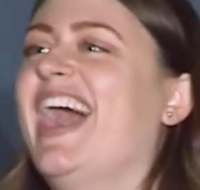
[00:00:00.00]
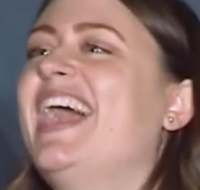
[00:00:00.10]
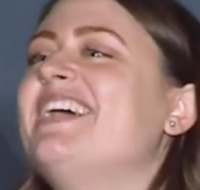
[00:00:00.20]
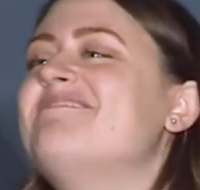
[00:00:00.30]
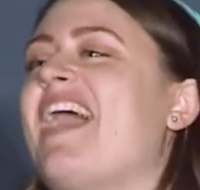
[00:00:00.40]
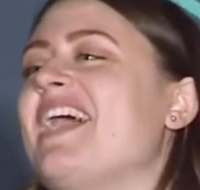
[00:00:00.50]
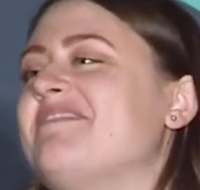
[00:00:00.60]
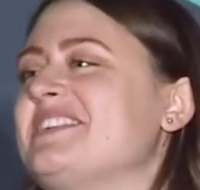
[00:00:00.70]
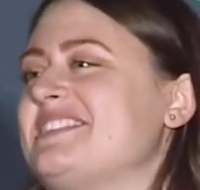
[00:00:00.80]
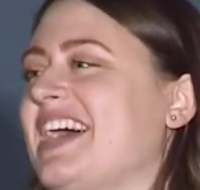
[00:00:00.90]
My
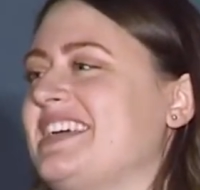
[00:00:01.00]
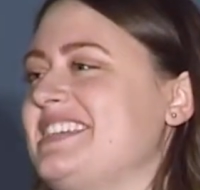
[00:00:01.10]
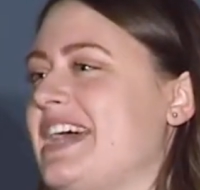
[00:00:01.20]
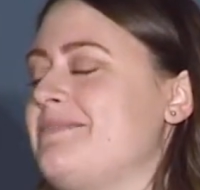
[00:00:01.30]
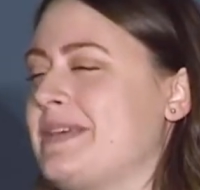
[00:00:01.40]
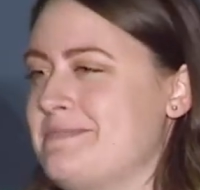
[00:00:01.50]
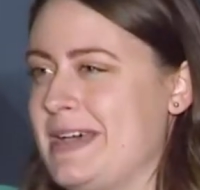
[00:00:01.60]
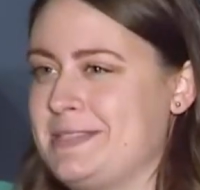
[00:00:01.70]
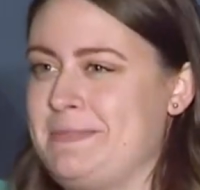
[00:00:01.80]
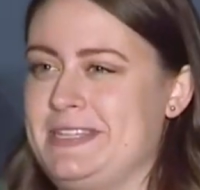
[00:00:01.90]
personality type can
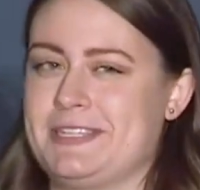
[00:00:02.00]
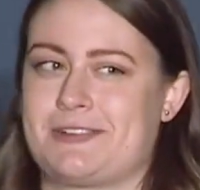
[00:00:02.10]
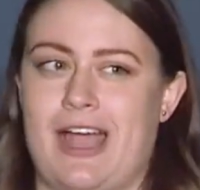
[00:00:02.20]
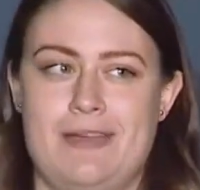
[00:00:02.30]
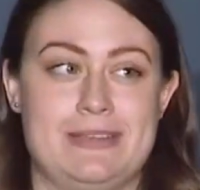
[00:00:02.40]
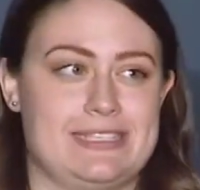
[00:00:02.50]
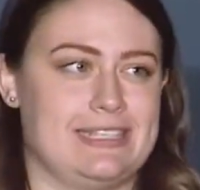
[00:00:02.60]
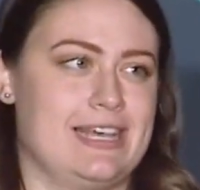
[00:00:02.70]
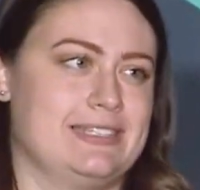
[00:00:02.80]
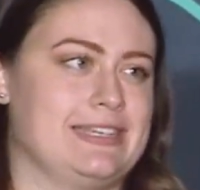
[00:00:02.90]
best be described as
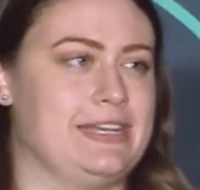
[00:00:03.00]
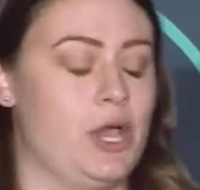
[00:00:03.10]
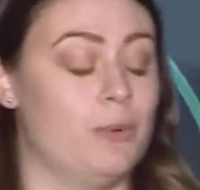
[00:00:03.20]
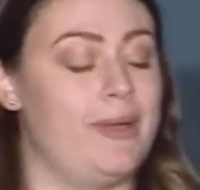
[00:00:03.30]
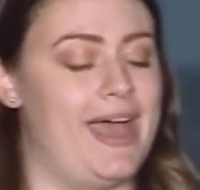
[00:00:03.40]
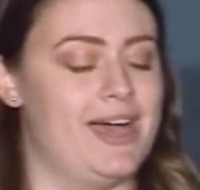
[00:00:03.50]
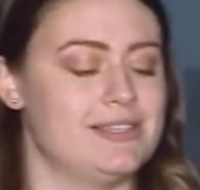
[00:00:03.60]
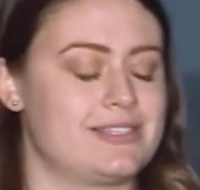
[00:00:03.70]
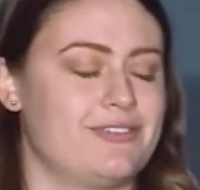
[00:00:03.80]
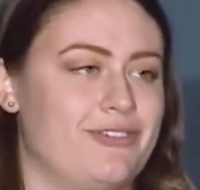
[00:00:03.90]
Leslie
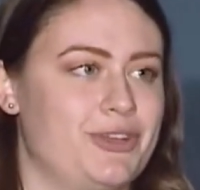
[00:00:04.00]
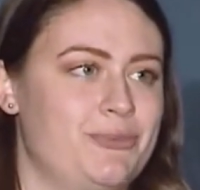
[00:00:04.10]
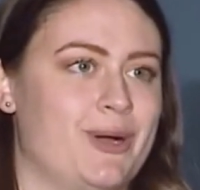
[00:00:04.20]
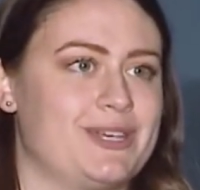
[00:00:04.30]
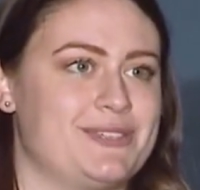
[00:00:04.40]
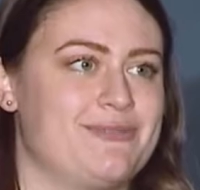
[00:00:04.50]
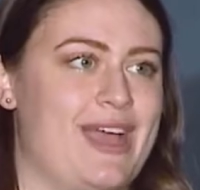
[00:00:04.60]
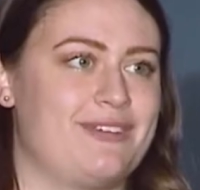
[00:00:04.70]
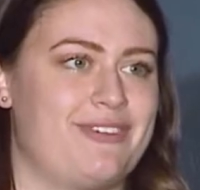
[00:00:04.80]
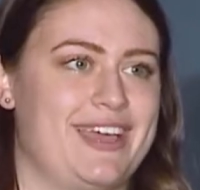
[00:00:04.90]
Knope-esque for you Parks and
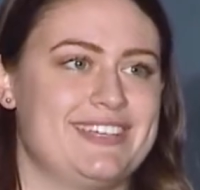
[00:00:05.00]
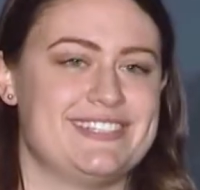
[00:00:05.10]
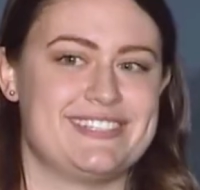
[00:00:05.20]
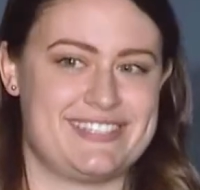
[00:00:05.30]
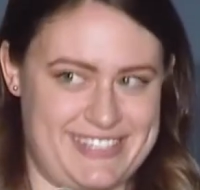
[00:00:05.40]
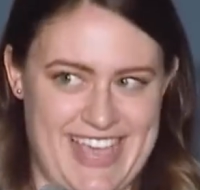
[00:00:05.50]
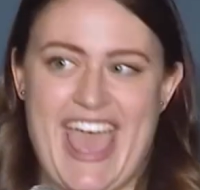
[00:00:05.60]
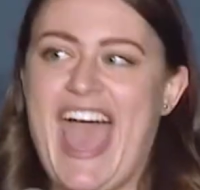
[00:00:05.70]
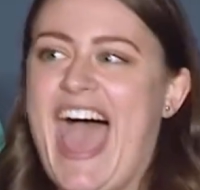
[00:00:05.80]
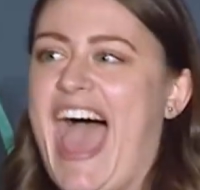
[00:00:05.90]
Rec fans.
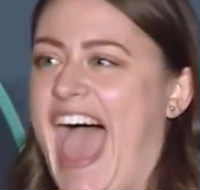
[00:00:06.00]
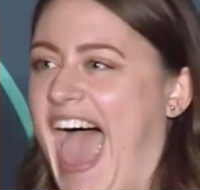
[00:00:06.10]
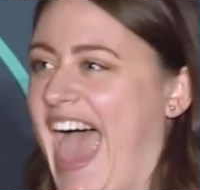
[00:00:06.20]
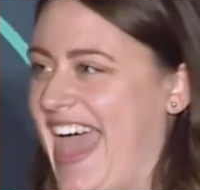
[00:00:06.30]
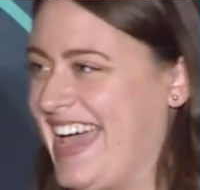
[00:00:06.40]
Hey.